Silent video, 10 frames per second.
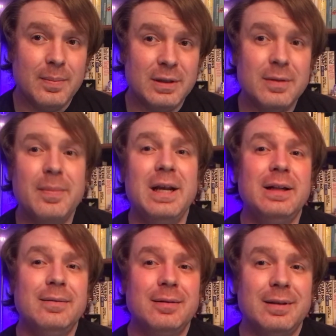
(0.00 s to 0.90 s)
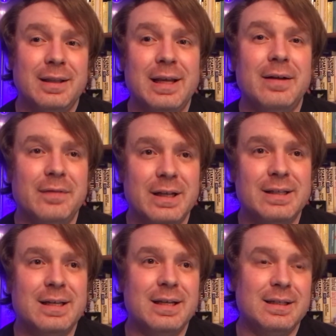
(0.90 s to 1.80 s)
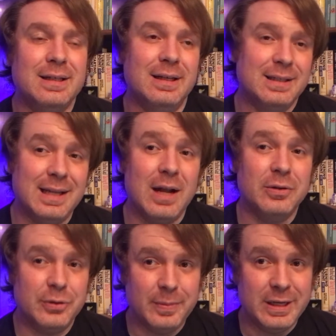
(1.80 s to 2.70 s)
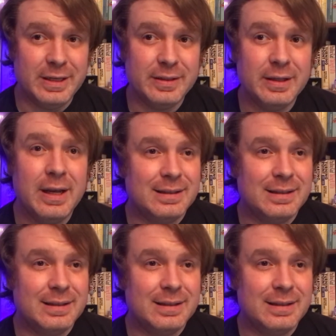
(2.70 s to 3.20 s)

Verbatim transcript: But the main thing of this is a nostalgia piece.